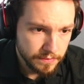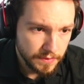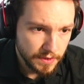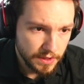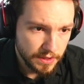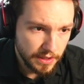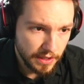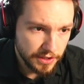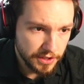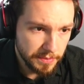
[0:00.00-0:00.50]

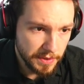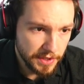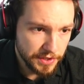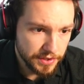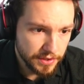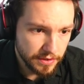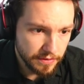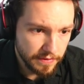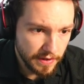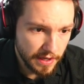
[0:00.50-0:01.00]
Not to
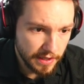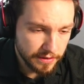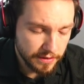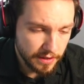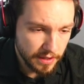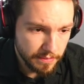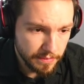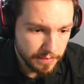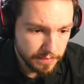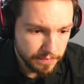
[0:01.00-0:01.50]
mention the fact that
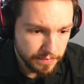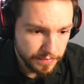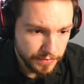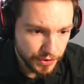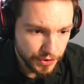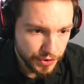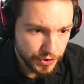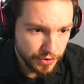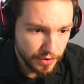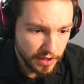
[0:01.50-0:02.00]
I'm
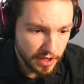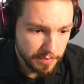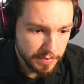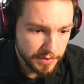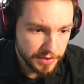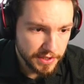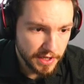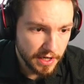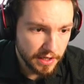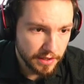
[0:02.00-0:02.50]
just straight up
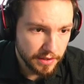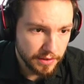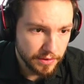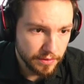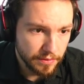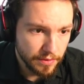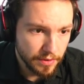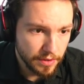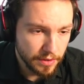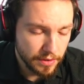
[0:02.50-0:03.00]
attacking the
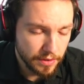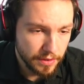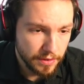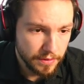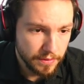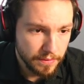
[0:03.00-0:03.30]
rook.